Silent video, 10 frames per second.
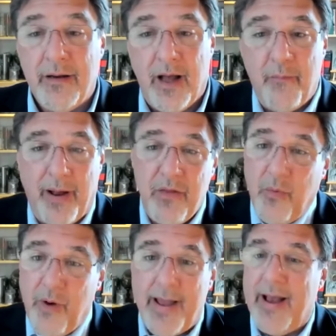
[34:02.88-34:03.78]
and by the
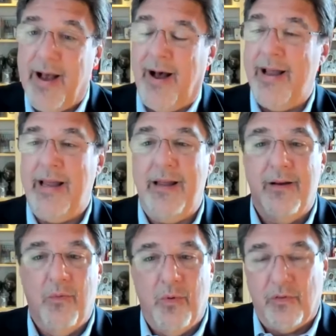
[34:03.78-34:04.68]
way,
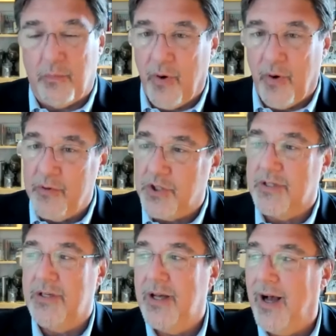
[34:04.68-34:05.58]
I was
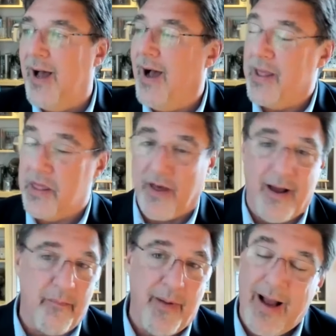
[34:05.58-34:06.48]
approached. I, I,
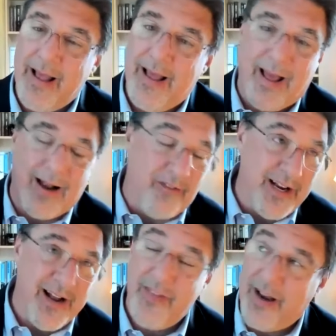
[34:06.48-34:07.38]
thought about it, and
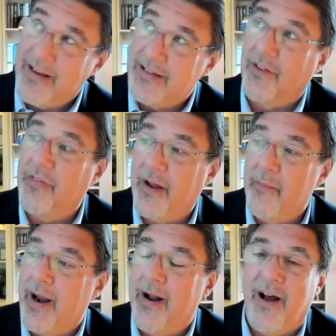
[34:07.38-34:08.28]
every now and then I still think
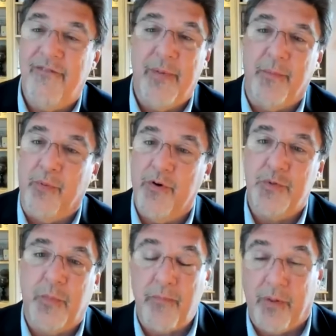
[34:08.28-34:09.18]
about it. I've been
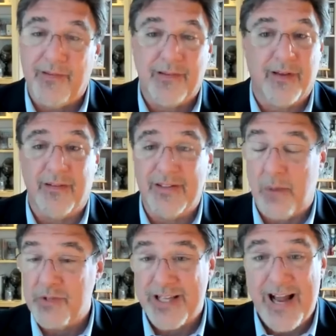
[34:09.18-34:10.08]
approached by places like
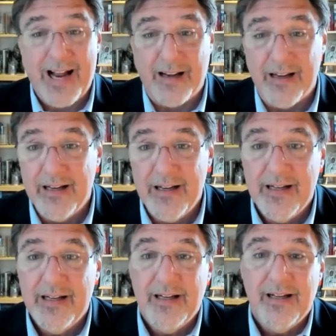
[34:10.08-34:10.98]
Substack
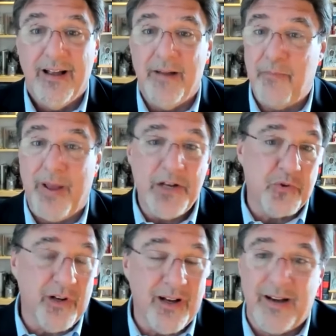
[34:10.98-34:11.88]
and
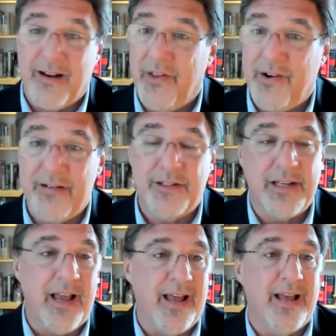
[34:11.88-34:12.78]
Patreon and
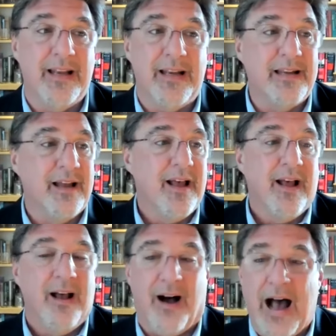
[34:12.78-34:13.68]
others, and
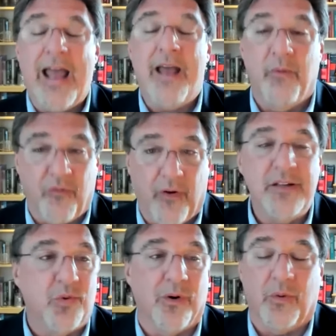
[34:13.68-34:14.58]
I am
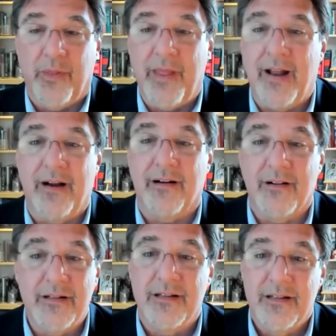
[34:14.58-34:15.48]
afraid to work without
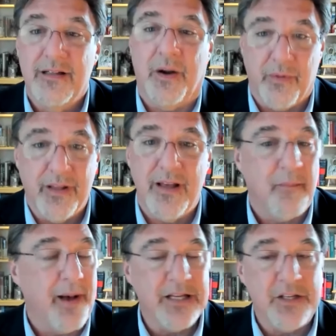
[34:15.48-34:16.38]
editors. I really
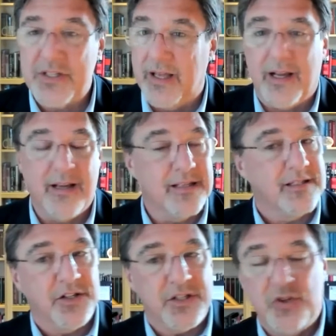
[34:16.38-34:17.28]
am. I just think
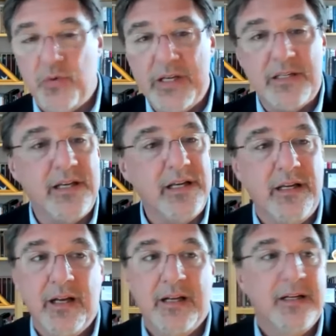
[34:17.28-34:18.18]
it's just too easy